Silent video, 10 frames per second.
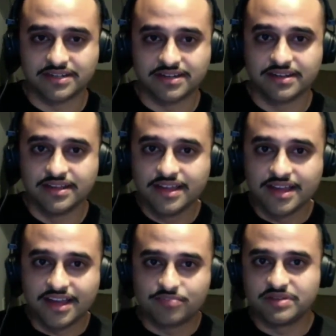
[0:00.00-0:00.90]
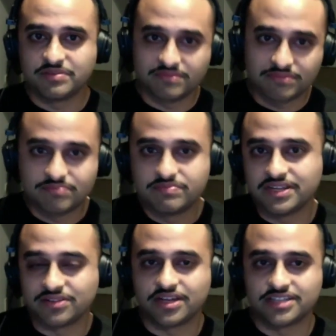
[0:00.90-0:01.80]
And I've been,
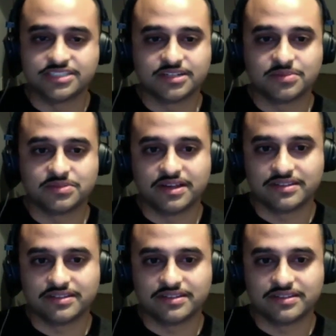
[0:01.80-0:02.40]
launching a couple other